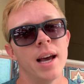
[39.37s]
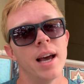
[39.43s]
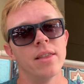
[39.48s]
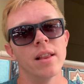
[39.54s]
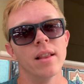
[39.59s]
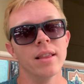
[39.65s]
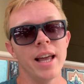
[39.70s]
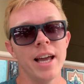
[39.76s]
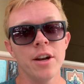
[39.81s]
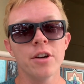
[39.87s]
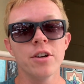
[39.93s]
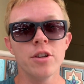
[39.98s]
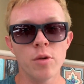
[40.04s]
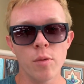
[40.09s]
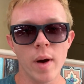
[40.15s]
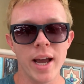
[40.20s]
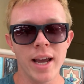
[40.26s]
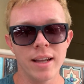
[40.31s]
And the later
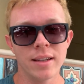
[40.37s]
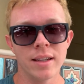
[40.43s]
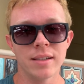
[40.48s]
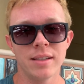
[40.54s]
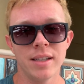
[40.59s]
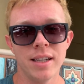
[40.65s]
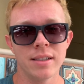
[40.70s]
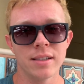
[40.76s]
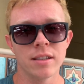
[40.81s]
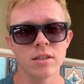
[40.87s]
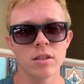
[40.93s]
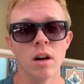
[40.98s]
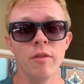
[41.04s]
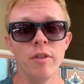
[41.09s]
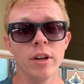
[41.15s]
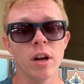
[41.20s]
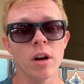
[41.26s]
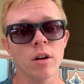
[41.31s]
you wait in the season, so
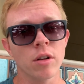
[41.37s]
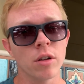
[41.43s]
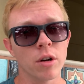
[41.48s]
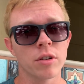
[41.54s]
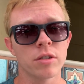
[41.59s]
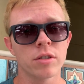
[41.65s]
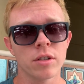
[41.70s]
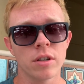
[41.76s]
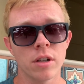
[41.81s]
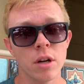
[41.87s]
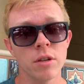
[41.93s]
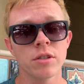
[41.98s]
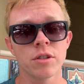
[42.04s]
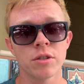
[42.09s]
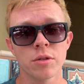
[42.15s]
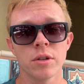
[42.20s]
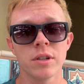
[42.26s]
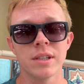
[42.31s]
if you go
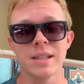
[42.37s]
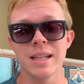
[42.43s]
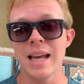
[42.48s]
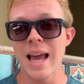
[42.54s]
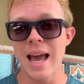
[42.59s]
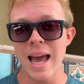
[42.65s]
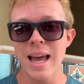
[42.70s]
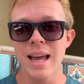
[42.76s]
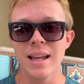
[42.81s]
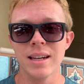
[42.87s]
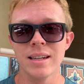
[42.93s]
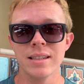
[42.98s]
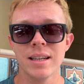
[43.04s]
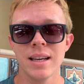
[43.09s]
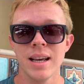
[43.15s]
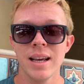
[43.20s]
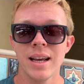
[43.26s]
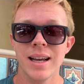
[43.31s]
closer towards the end,
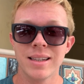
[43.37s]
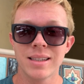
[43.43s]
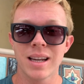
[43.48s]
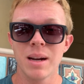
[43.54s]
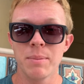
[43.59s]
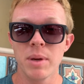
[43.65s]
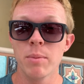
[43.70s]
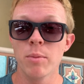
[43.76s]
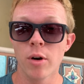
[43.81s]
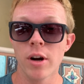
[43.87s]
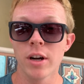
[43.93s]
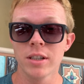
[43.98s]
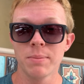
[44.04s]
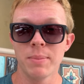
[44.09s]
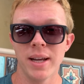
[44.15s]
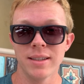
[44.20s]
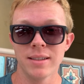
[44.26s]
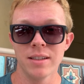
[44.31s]
it's gonna be more
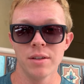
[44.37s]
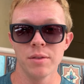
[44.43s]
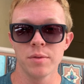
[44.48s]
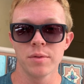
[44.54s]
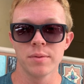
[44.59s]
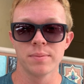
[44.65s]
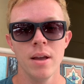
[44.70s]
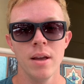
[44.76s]
expensive.